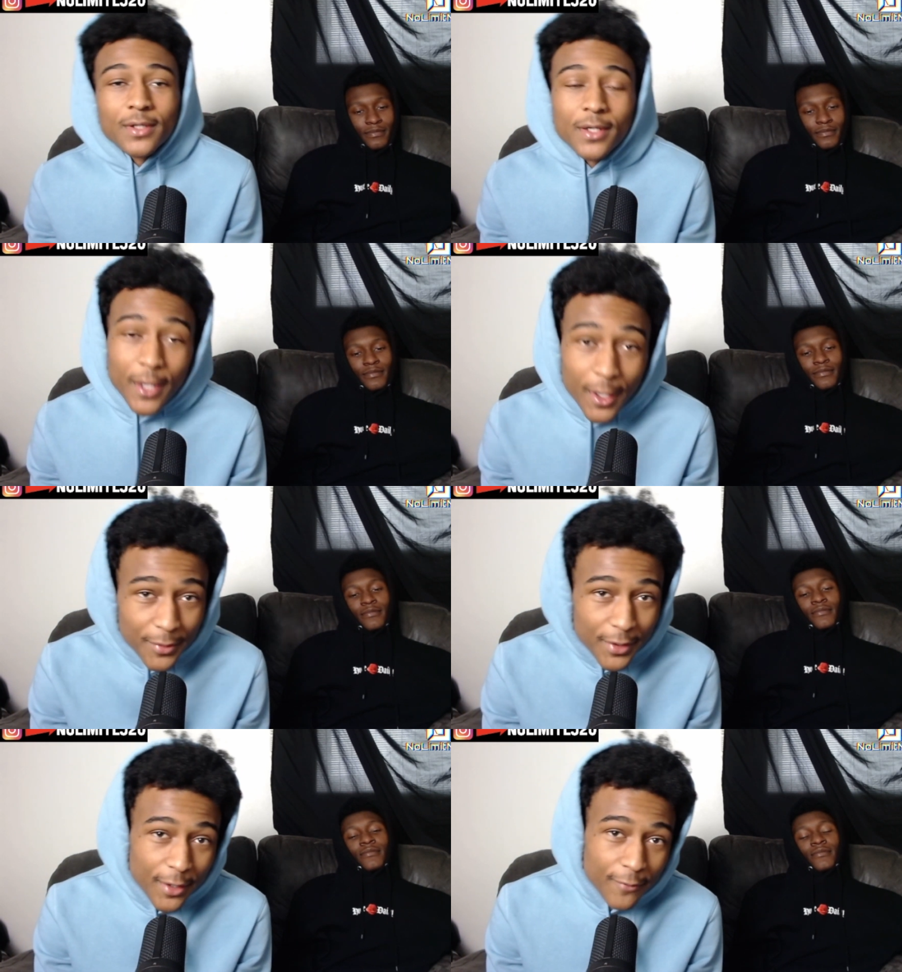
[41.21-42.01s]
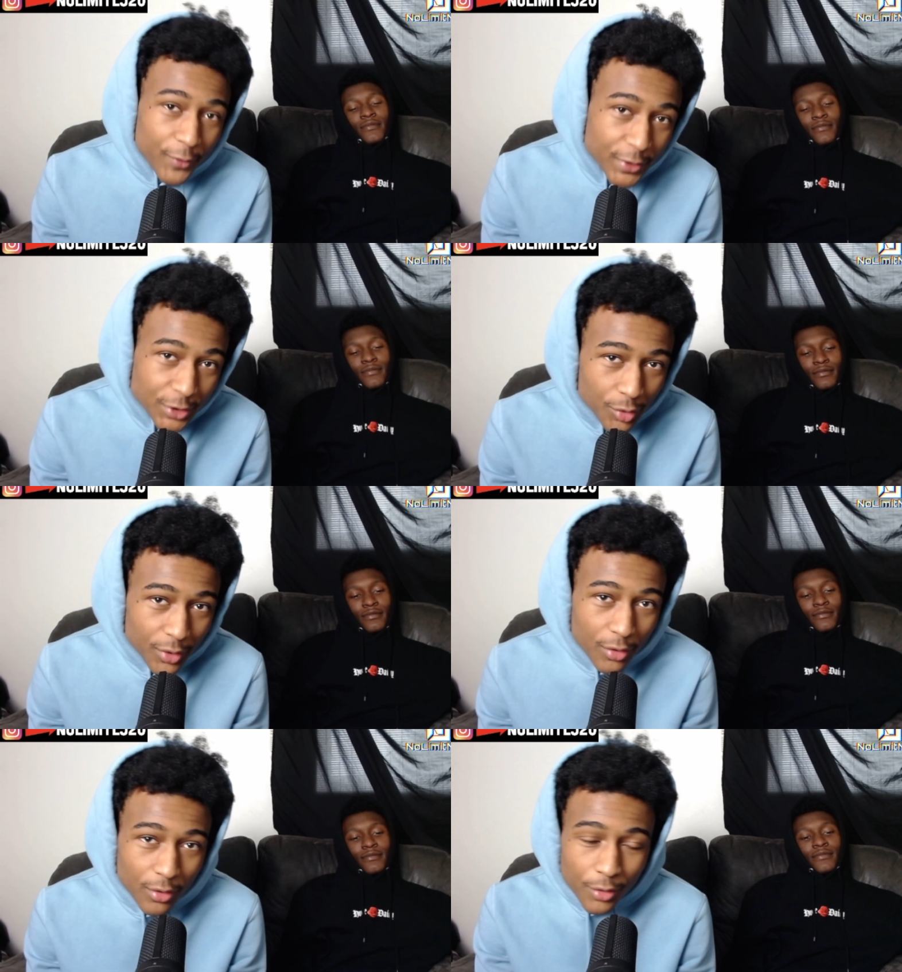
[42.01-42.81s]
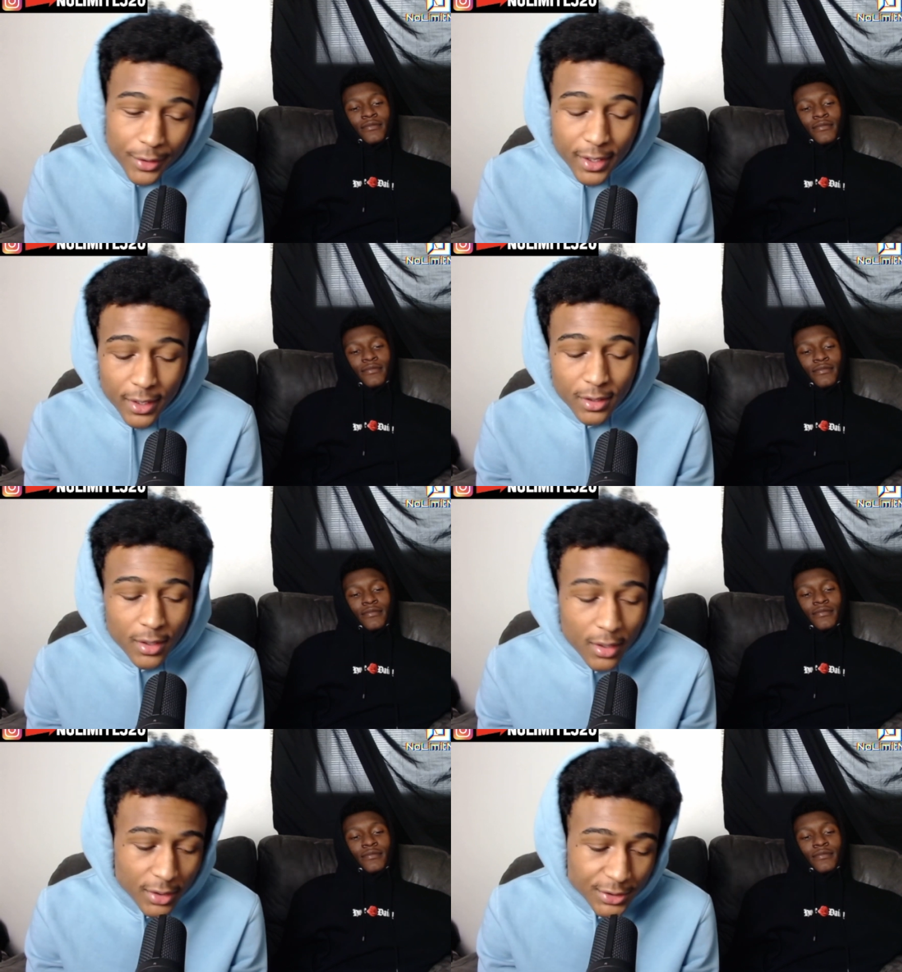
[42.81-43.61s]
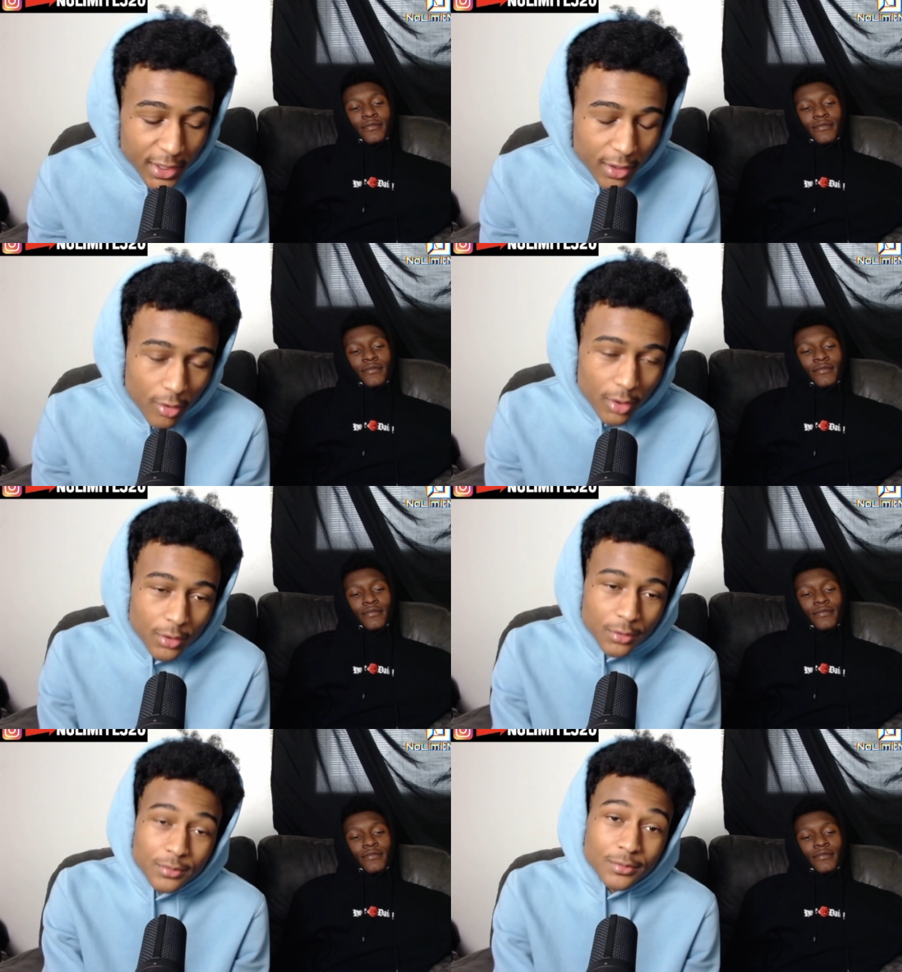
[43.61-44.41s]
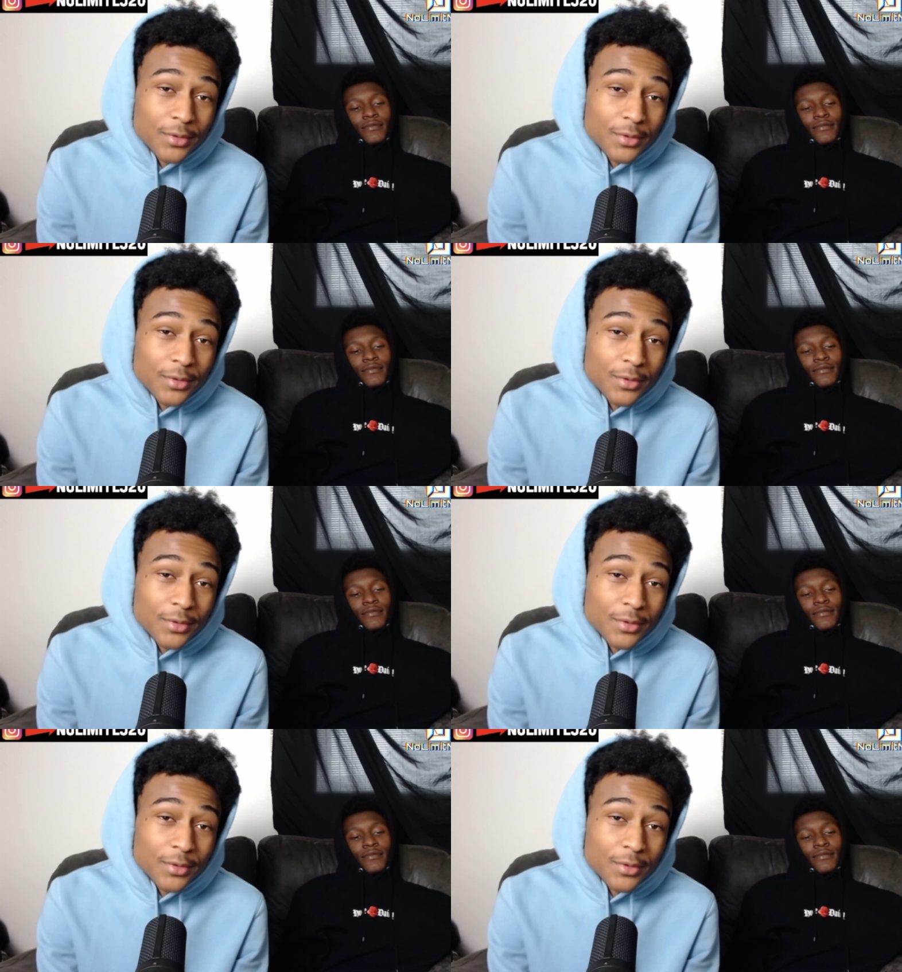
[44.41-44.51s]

Speaker 1: Eminem featuring Cordae and Jack Harlow.